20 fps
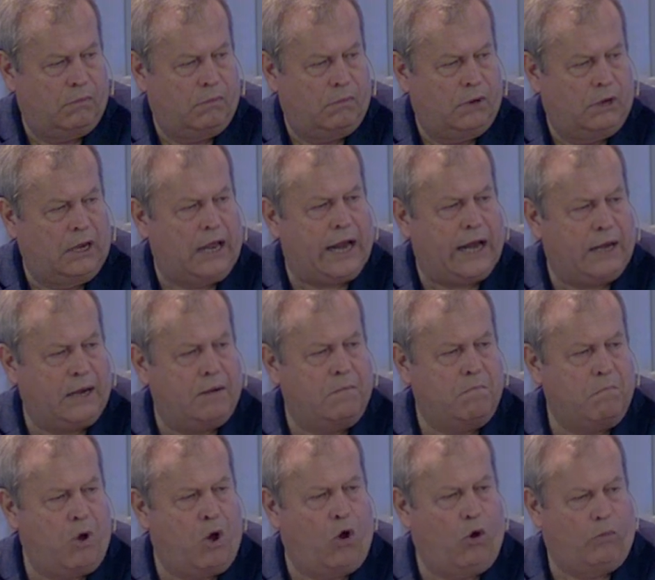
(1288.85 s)
latent
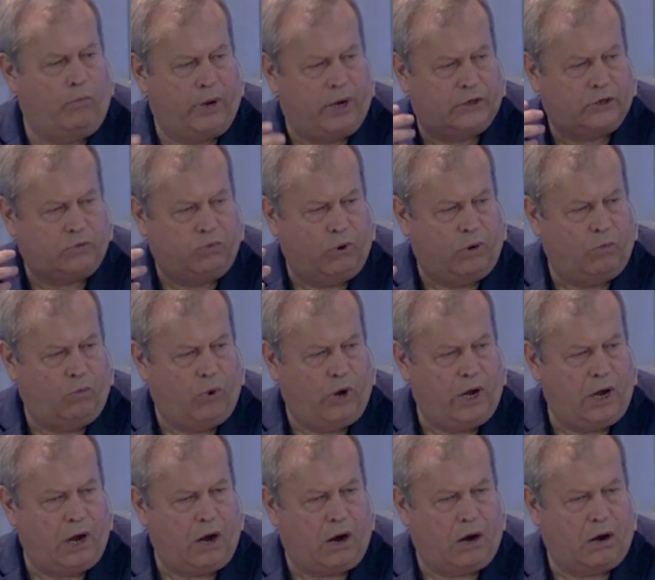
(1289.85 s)
moments when
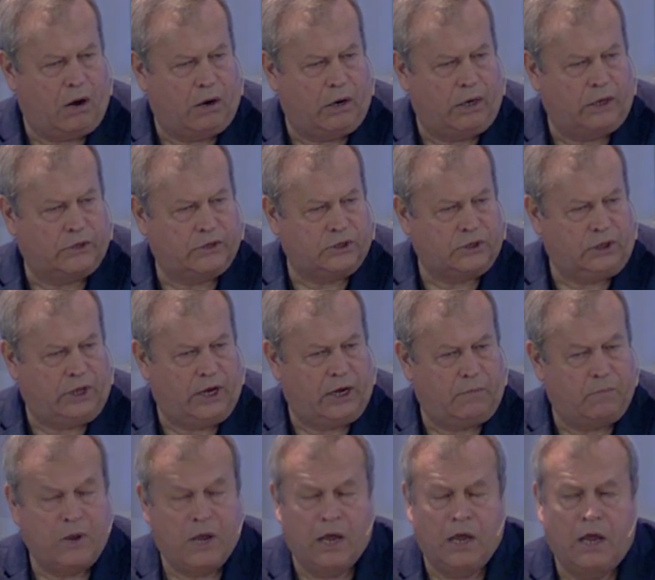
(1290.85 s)
we are asleep
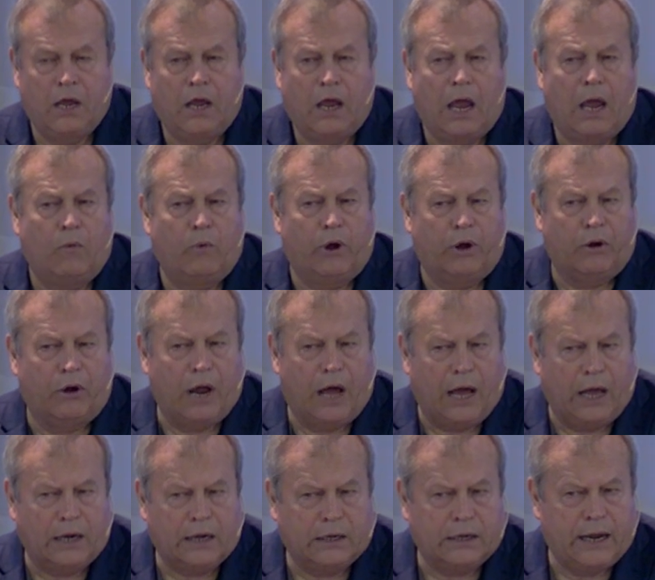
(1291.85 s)
and we are
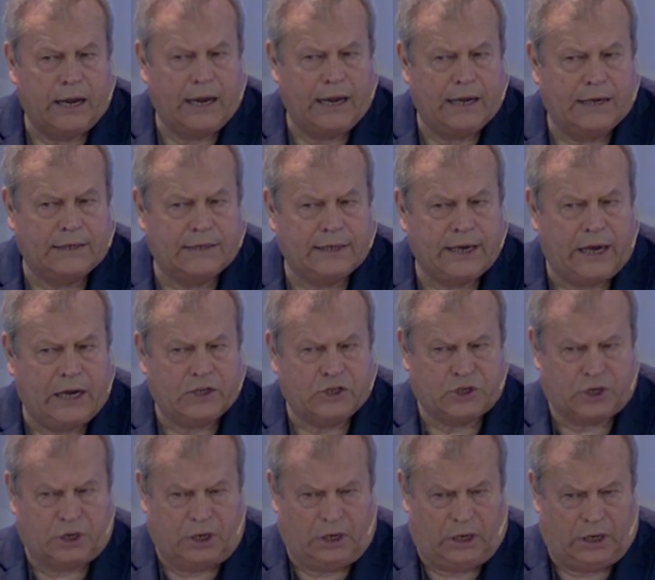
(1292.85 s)
not
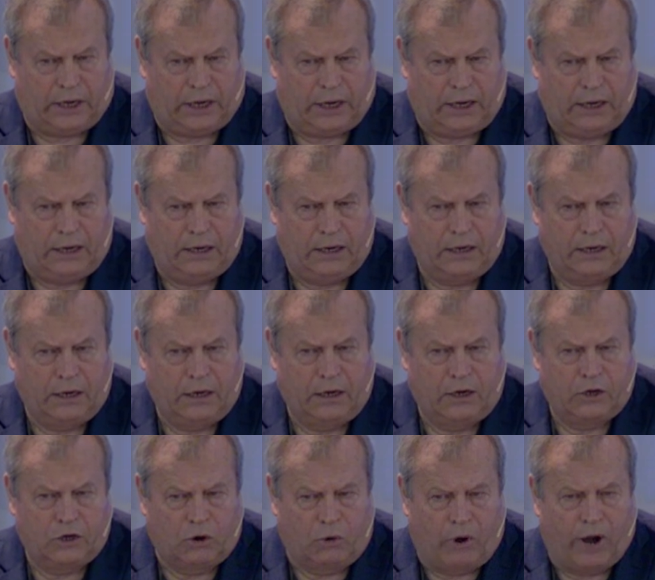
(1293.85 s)
intentionally
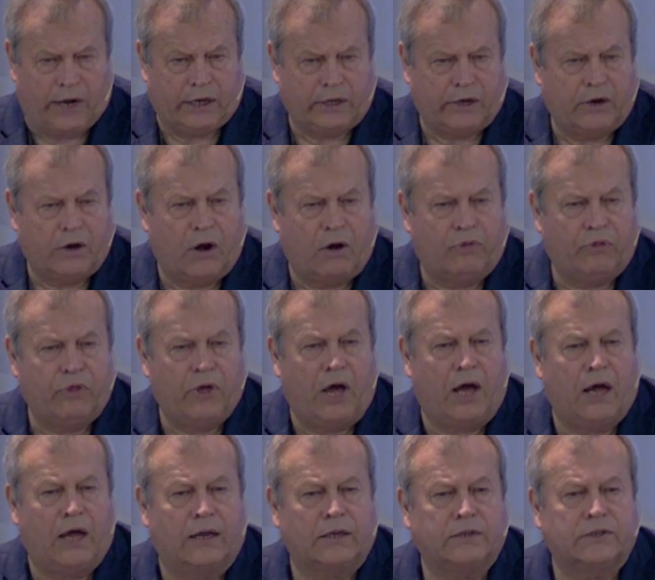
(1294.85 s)
directing our
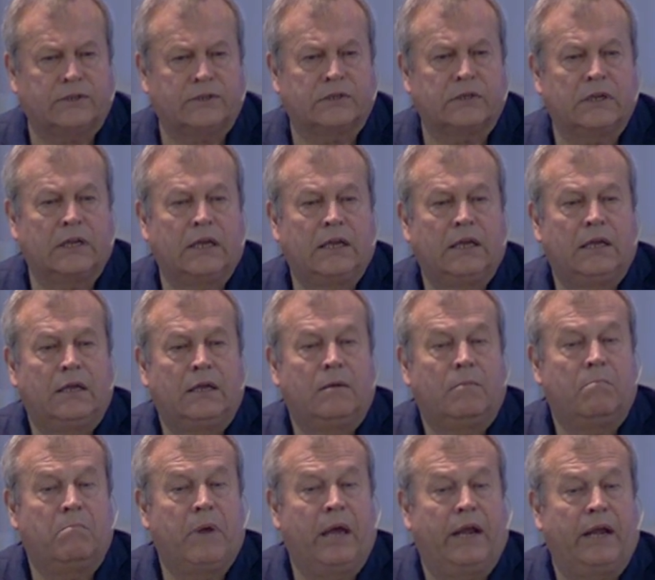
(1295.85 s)
thoughts,
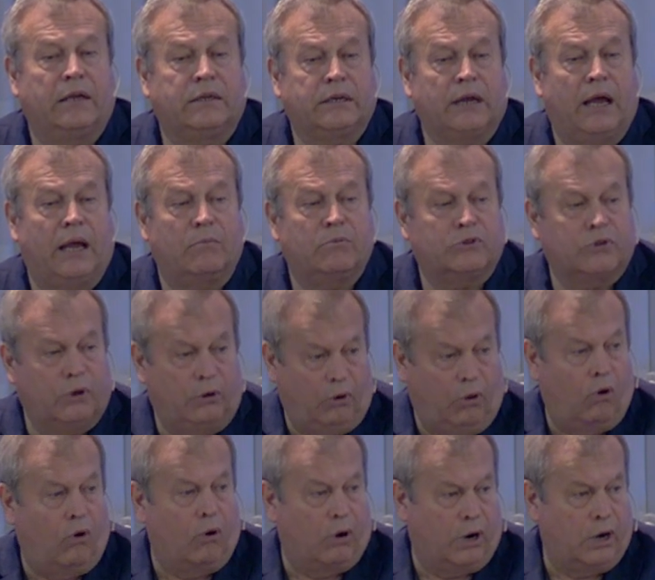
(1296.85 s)
many times the
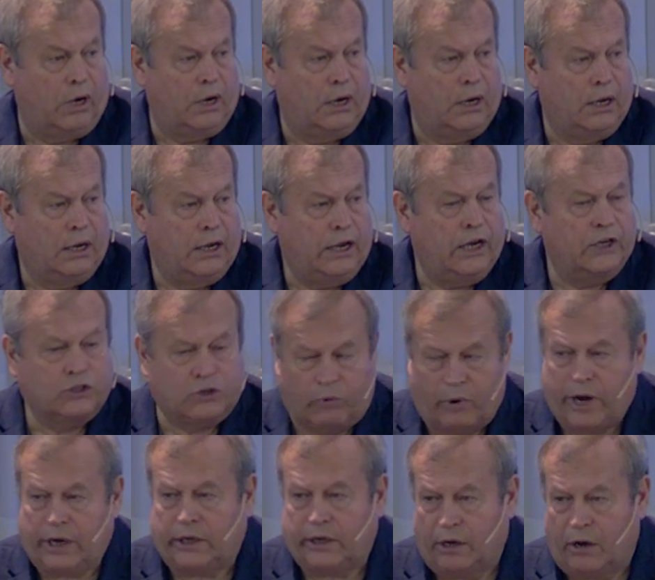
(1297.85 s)
Lord is
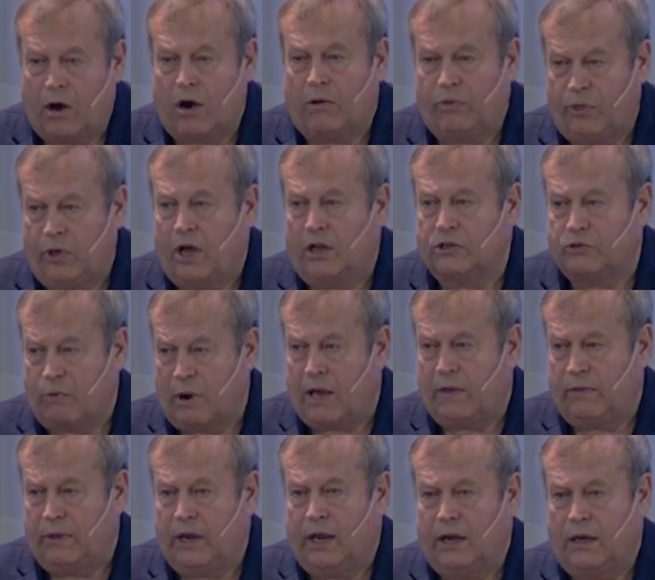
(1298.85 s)
directing our thoughts right then.